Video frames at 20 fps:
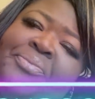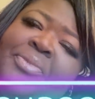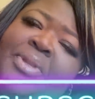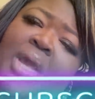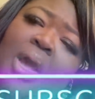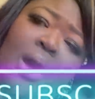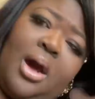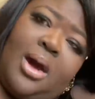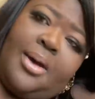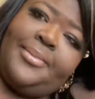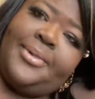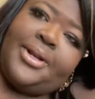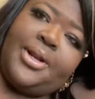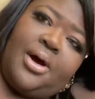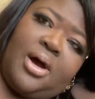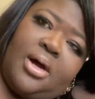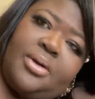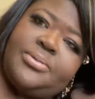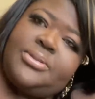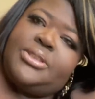comment
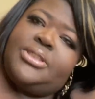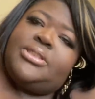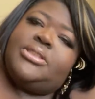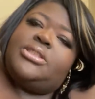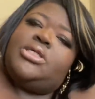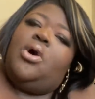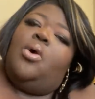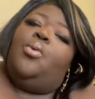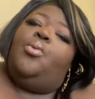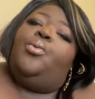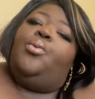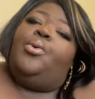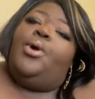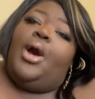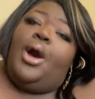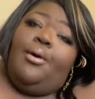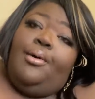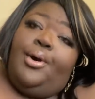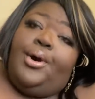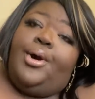often. So
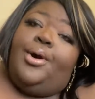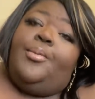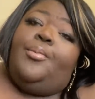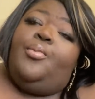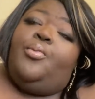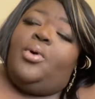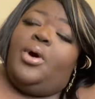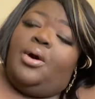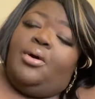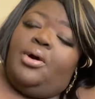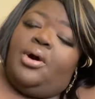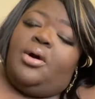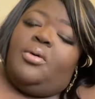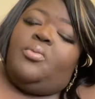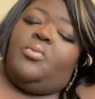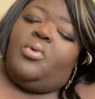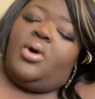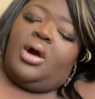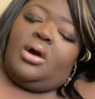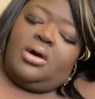welcome,
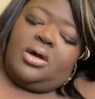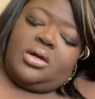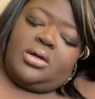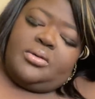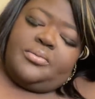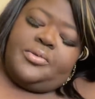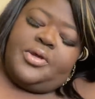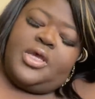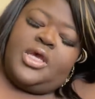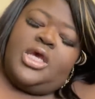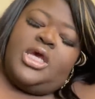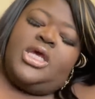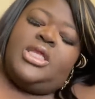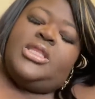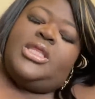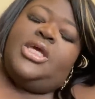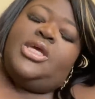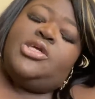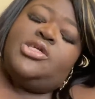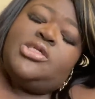welcome, welcome.
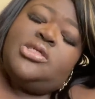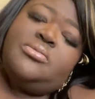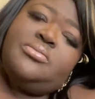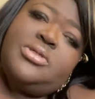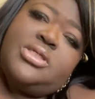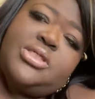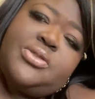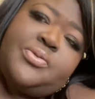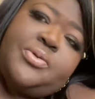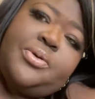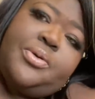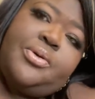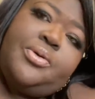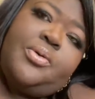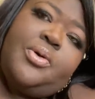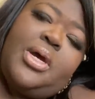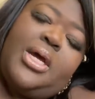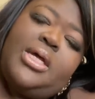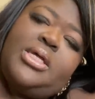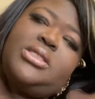Thank you so much
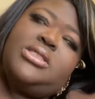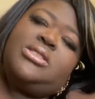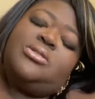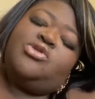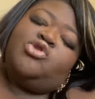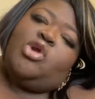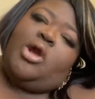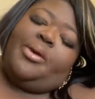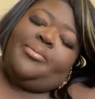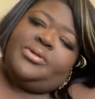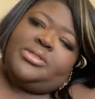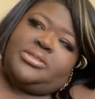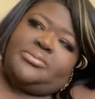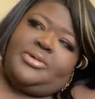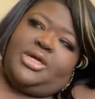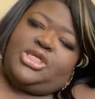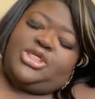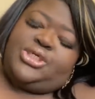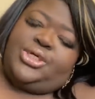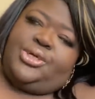for subscribing to
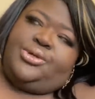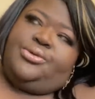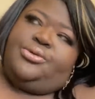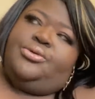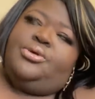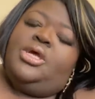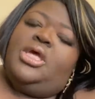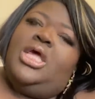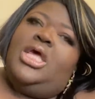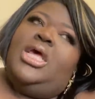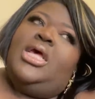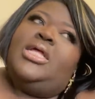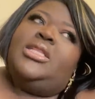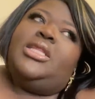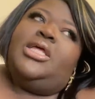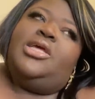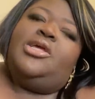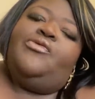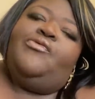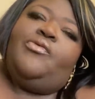my channel.
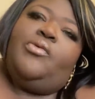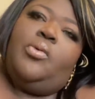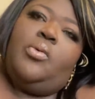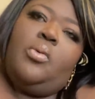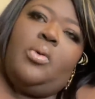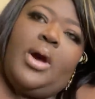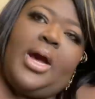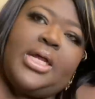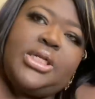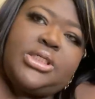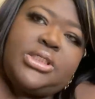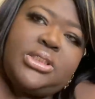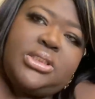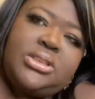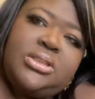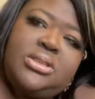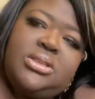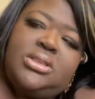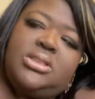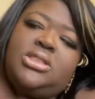Thank you for
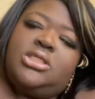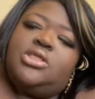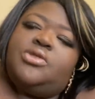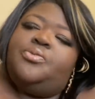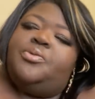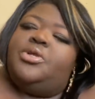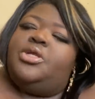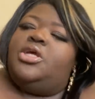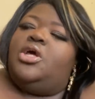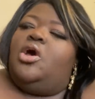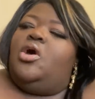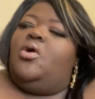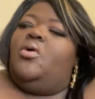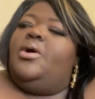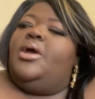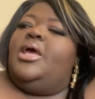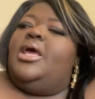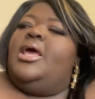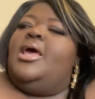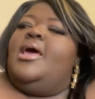watching this
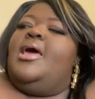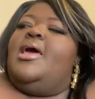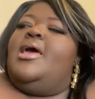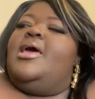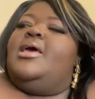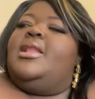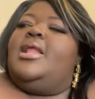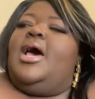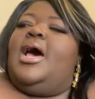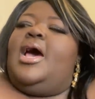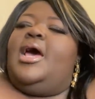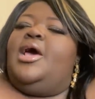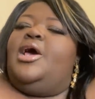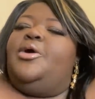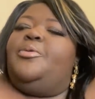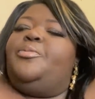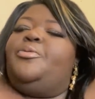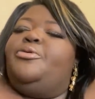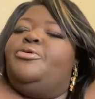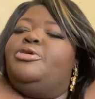video. And I
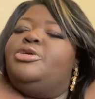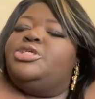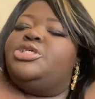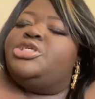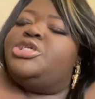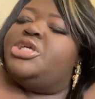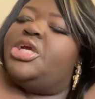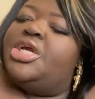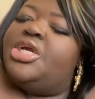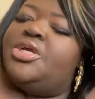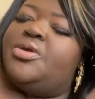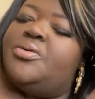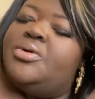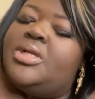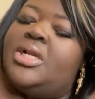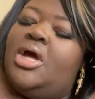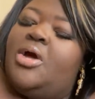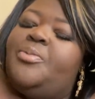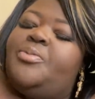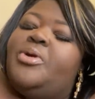appreciate you.
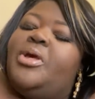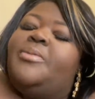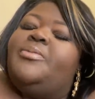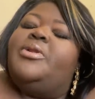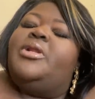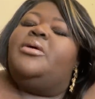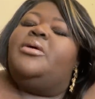And I hope you have an